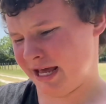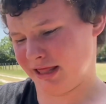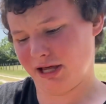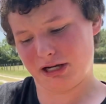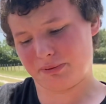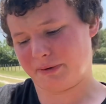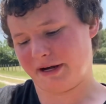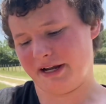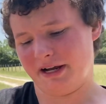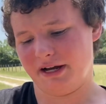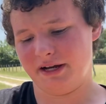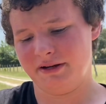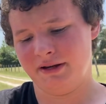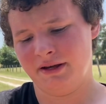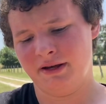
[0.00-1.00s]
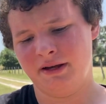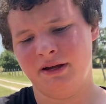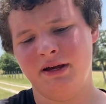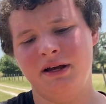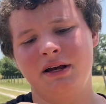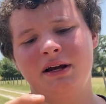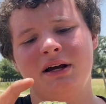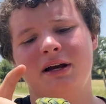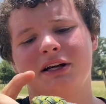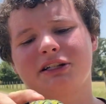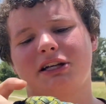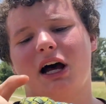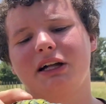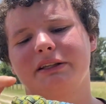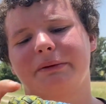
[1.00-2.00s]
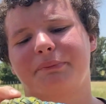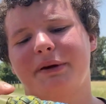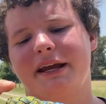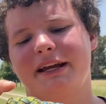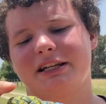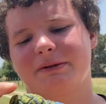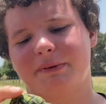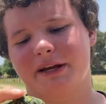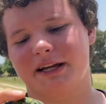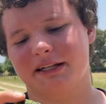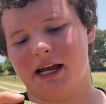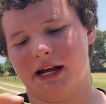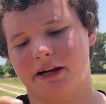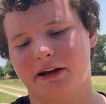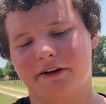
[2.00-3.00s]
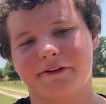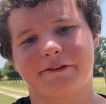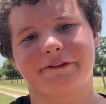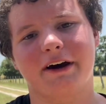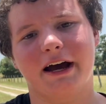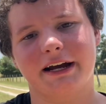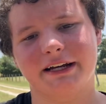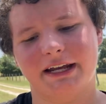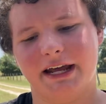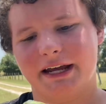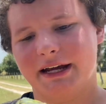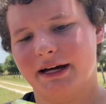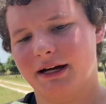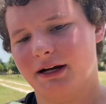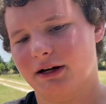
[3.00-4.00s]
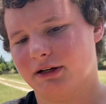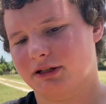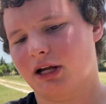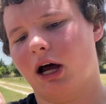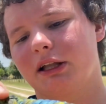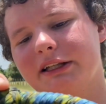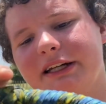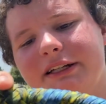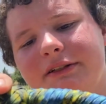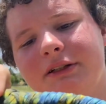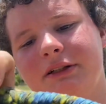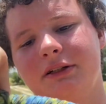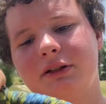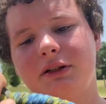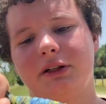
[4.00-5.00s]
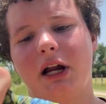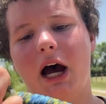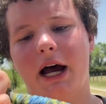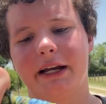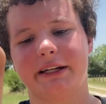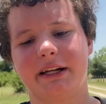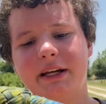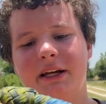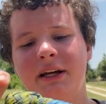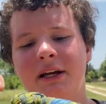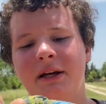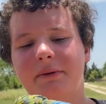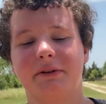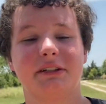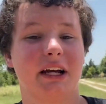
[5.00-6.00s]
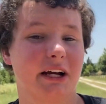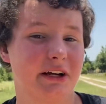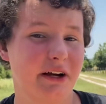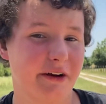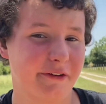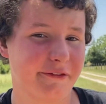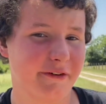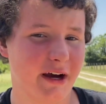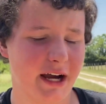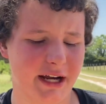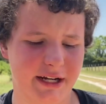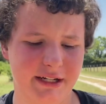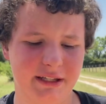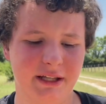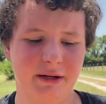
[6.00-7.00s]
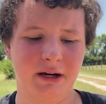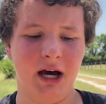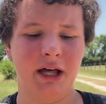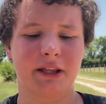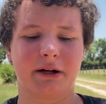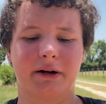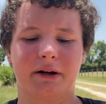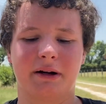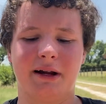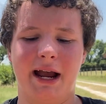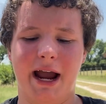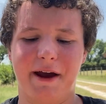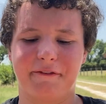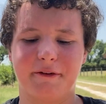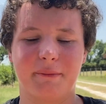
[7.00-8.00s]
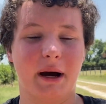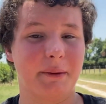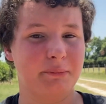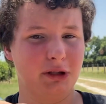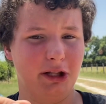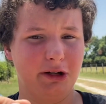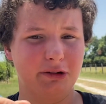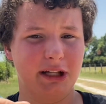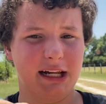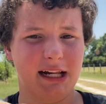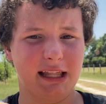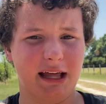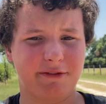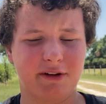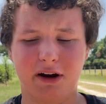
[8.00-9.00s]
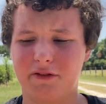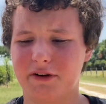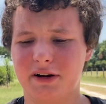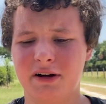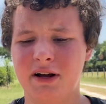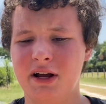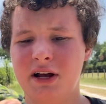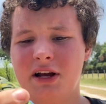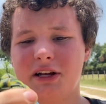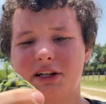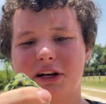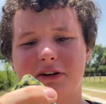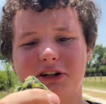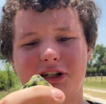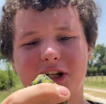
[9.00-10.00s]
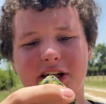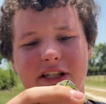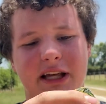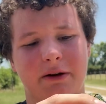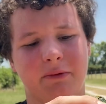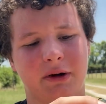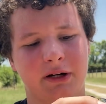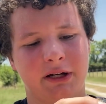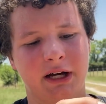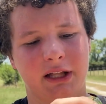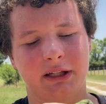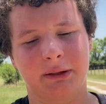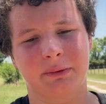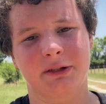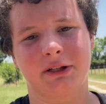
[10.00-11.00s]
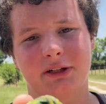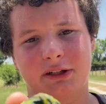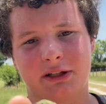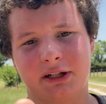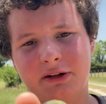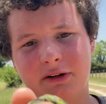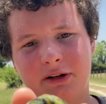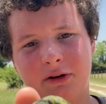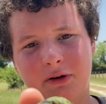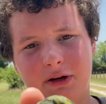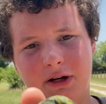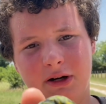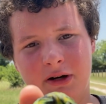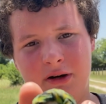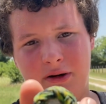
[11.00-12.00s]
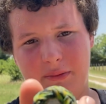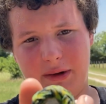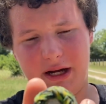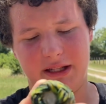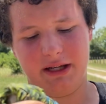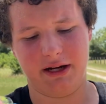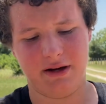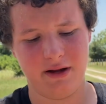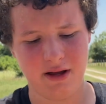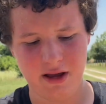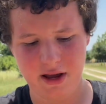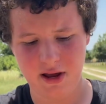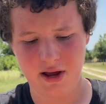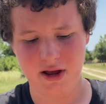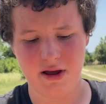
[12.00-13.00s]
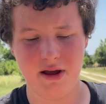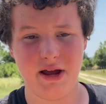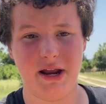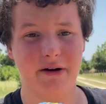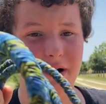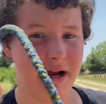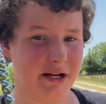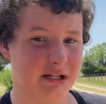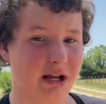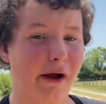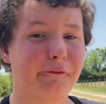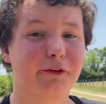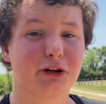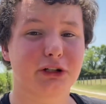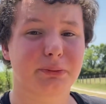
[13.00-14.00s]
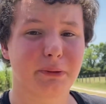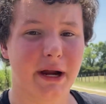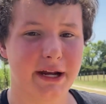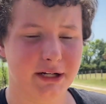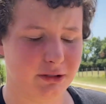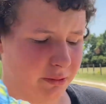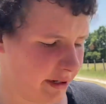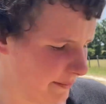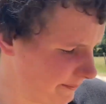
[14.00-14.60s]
looks pretty good. Solid piece because I couldn't find or solid knot because I couldn't find the other half of my blue that I left over. So it's just that one color, but there's still a quarter back there. Anyway, Sulfur Springs whip.